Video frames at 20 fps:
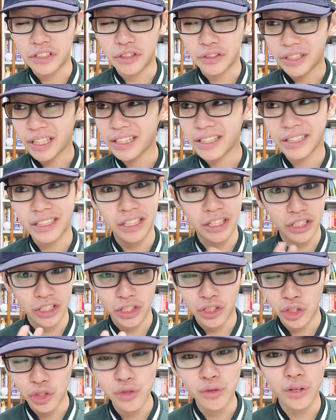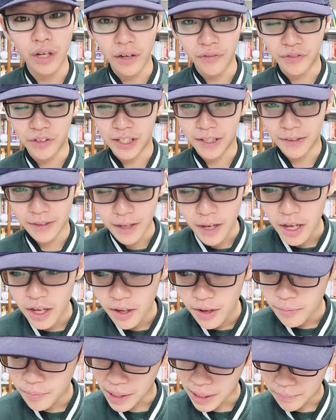So technically, two of the
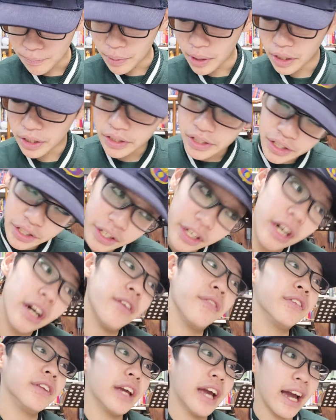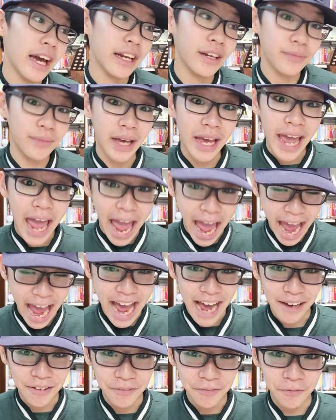main parts of the atom
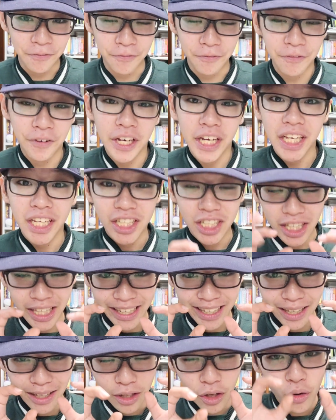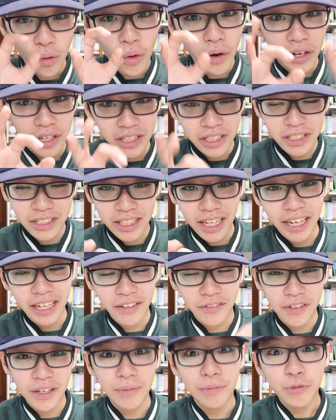have little quarks inside
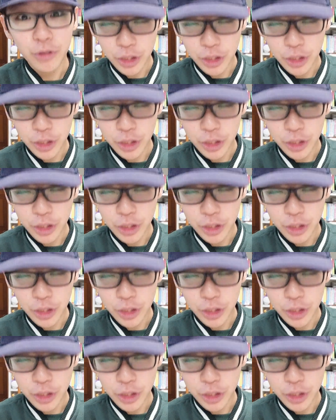of them,